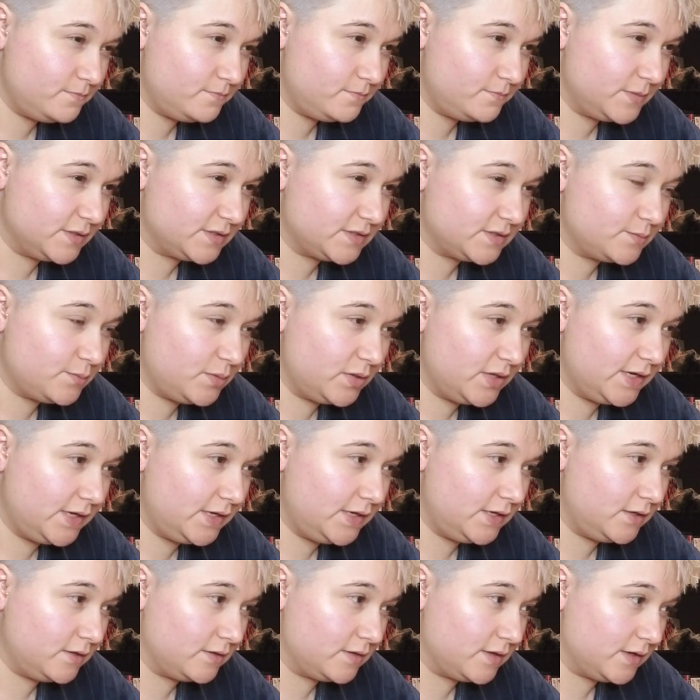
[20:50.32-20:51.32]

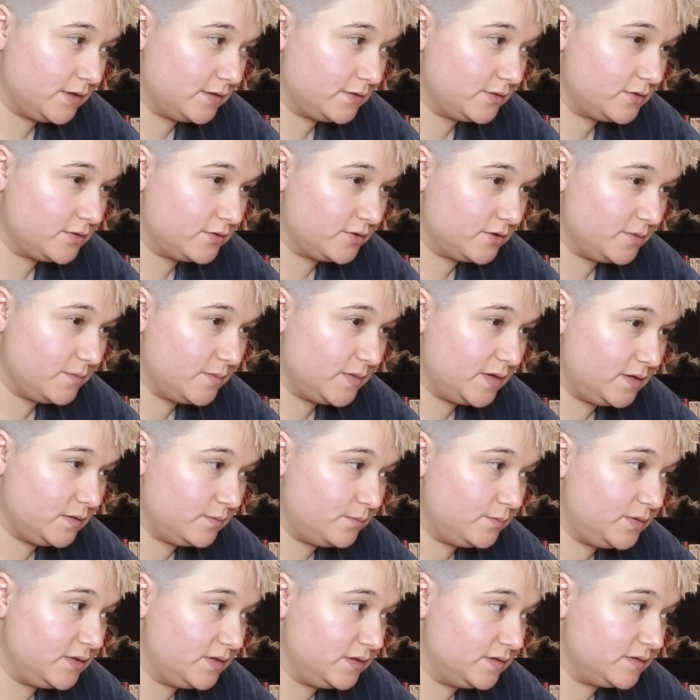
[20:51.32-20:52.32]
explaining that term
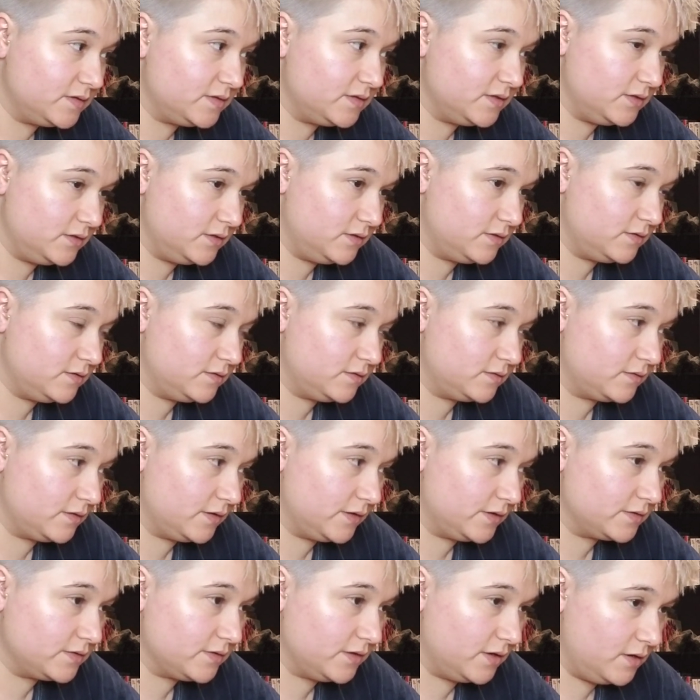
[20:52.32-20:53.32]
NPC, because
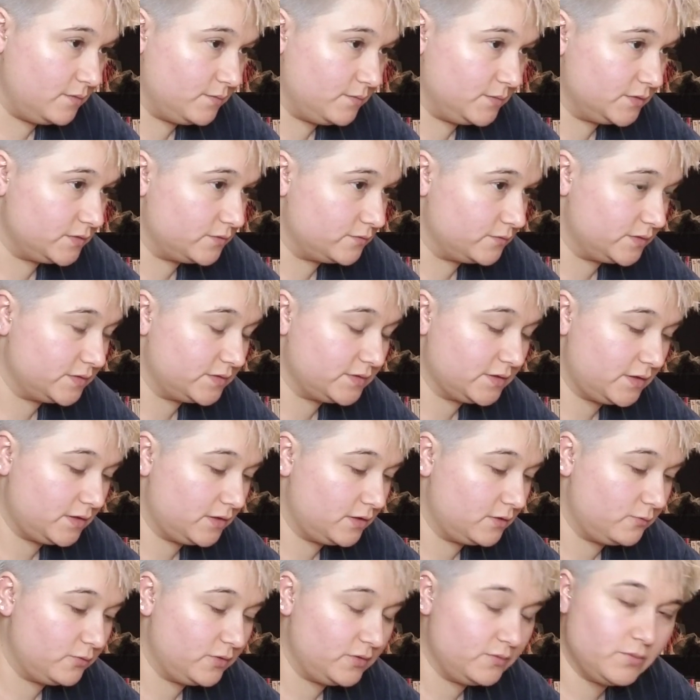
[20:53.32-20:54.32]
like Thomas was
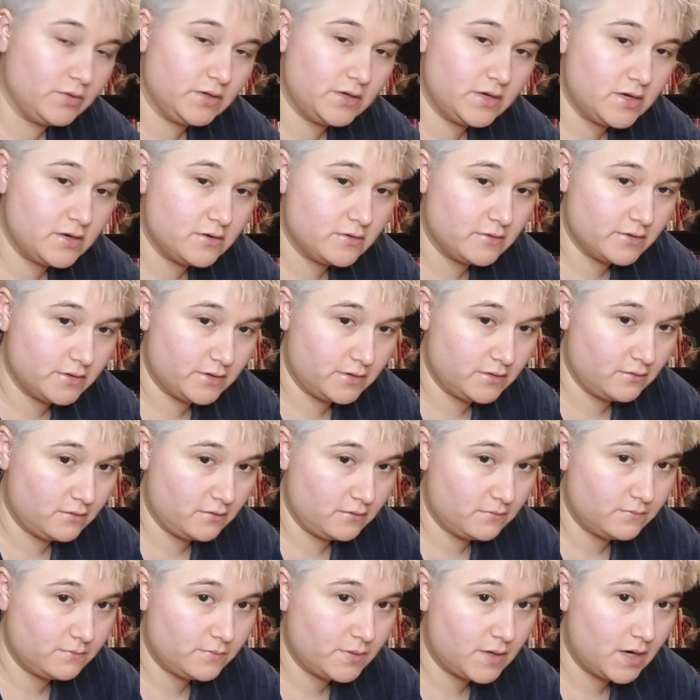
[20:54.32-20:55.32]
saying, we've been hearing it
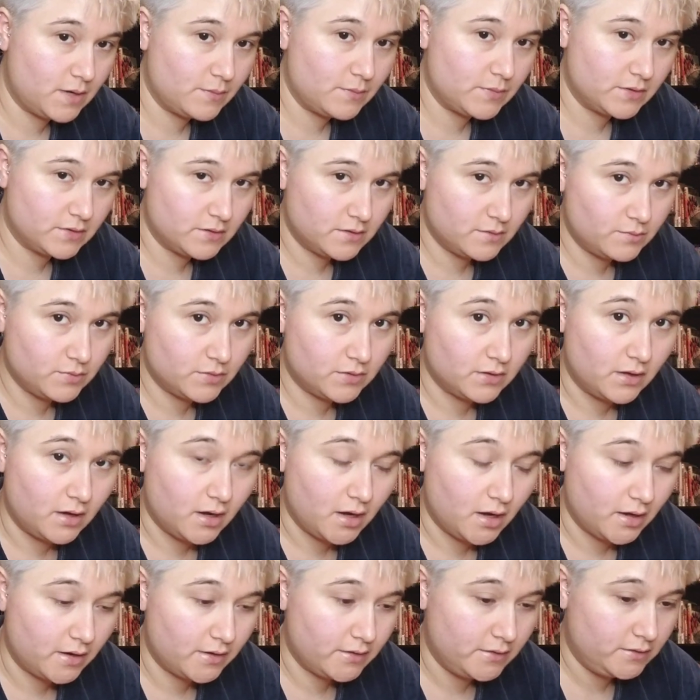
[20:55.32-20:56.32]
popping up a
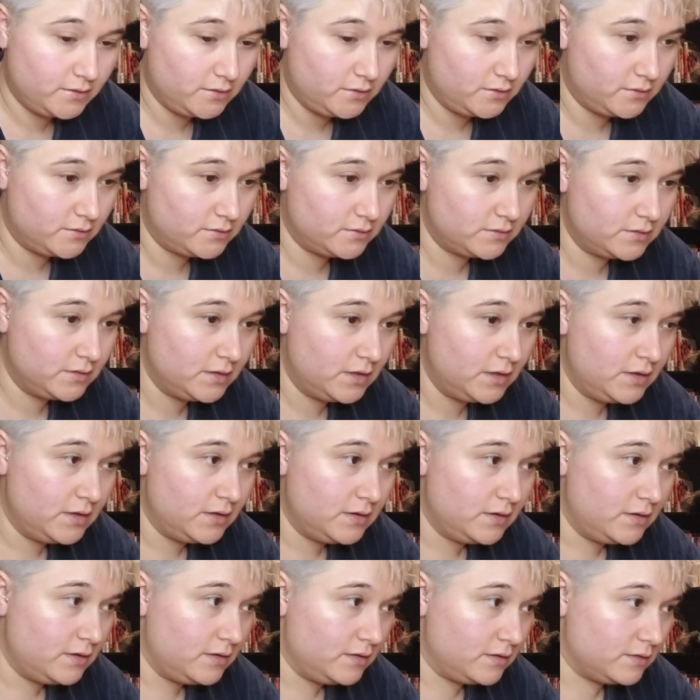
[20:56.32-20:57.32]
lot, and
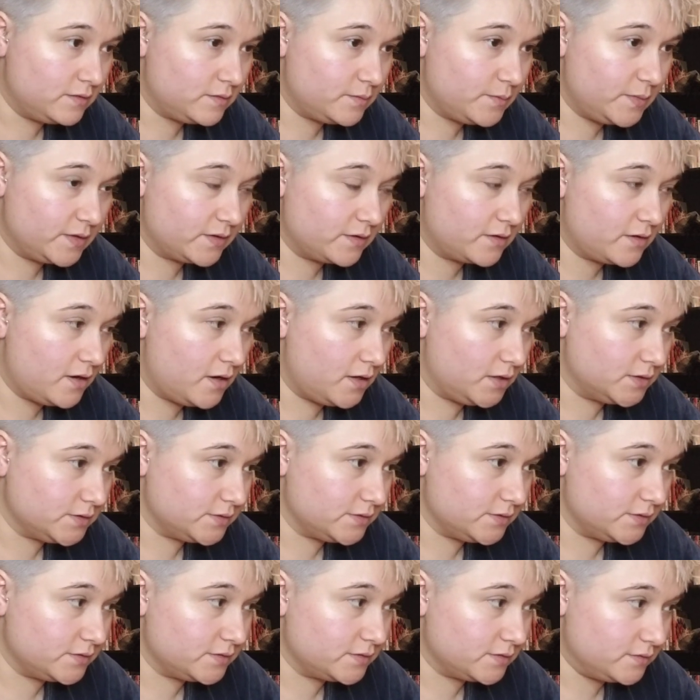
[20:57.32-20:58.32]
it's been
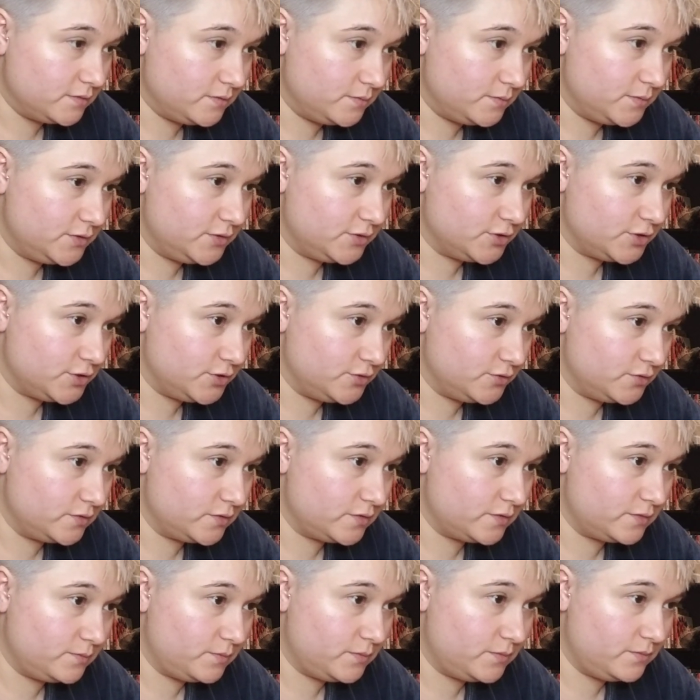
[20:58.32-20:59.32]
causing some
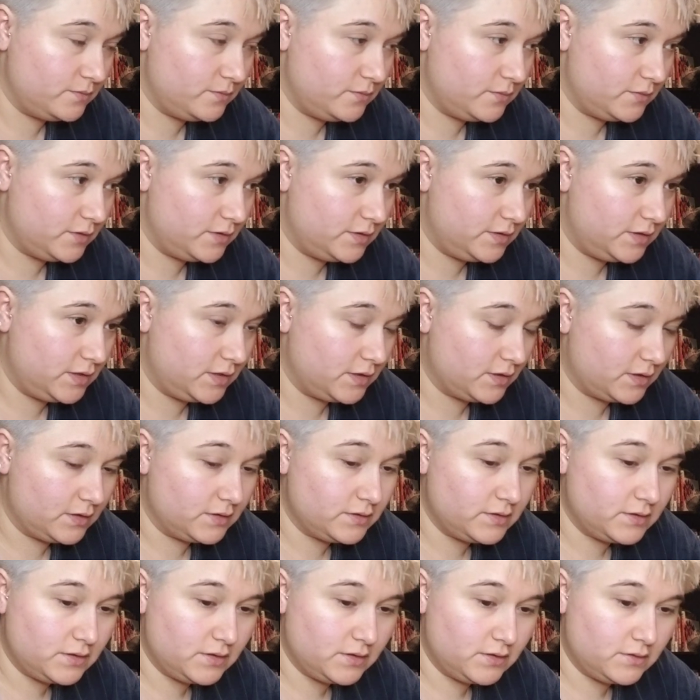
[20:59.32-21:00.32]
issues in the
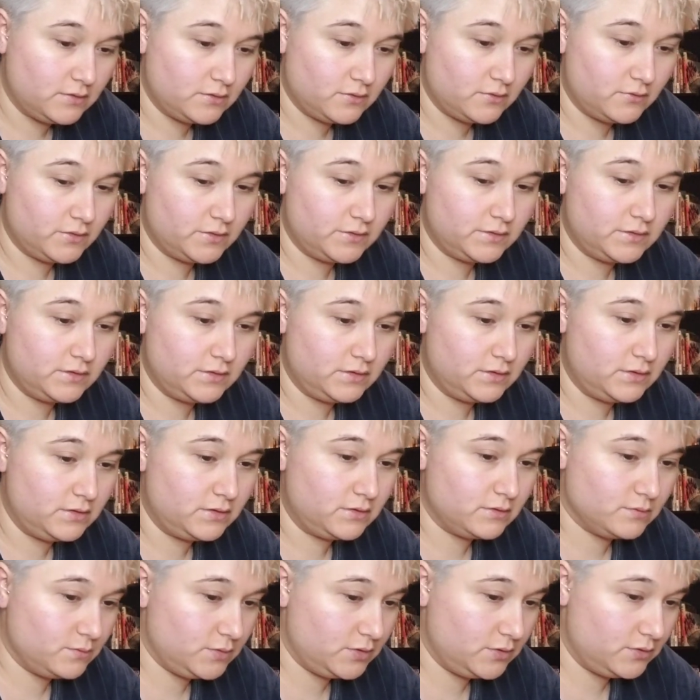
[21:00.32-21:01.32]
DID and OSDD
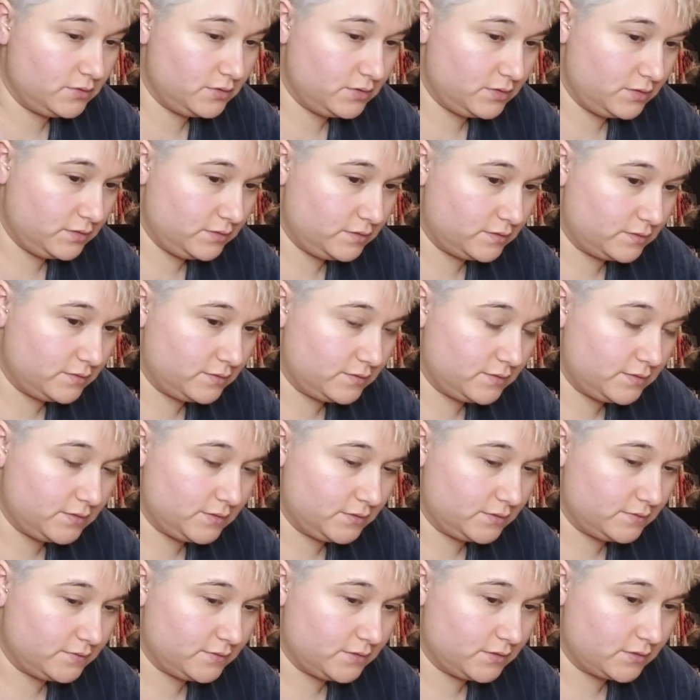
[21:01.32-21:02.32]
communities and
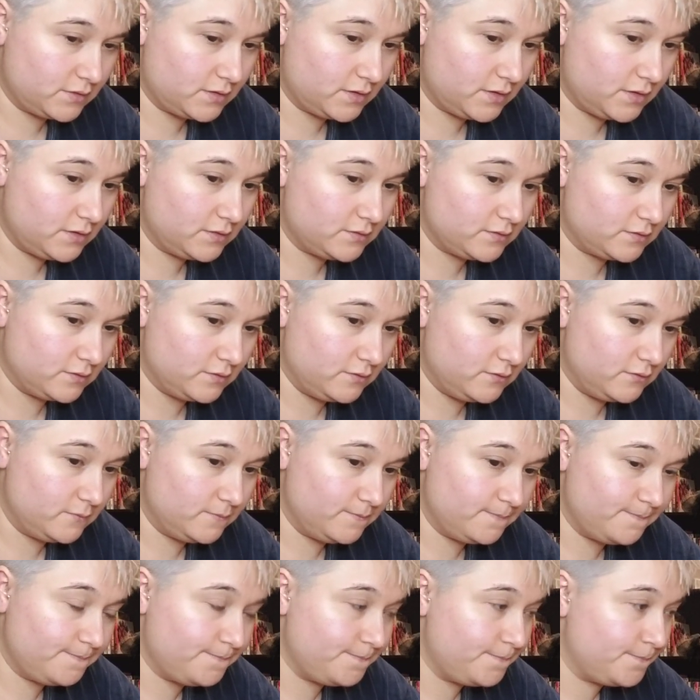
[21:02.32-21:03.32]
stuff like that. So
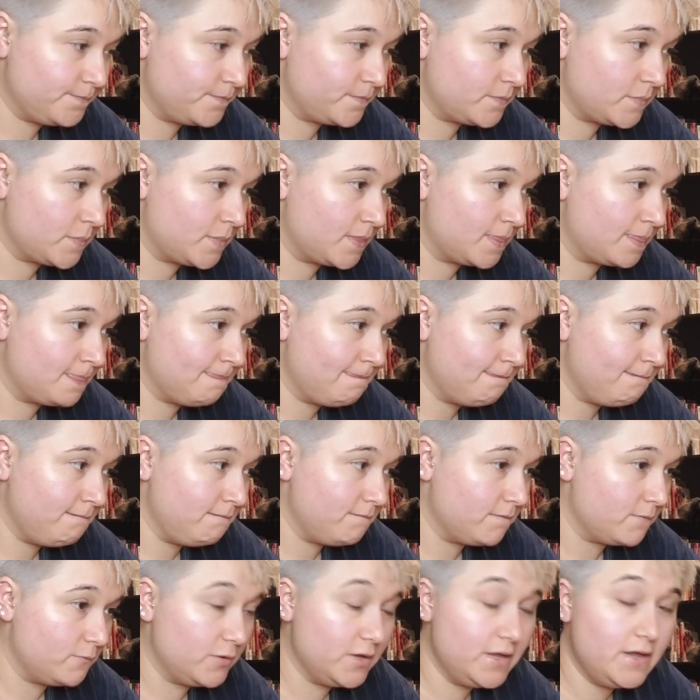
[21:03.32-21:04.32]

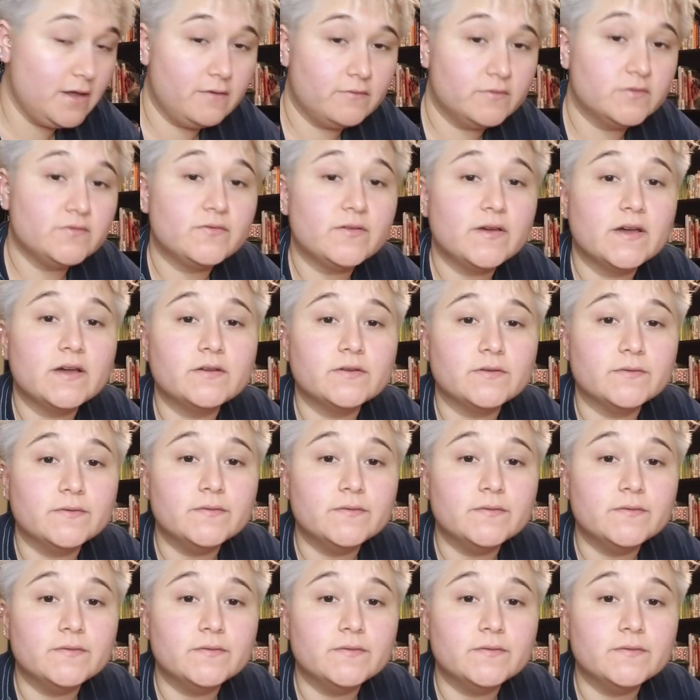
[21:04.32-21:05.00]
we haven't found a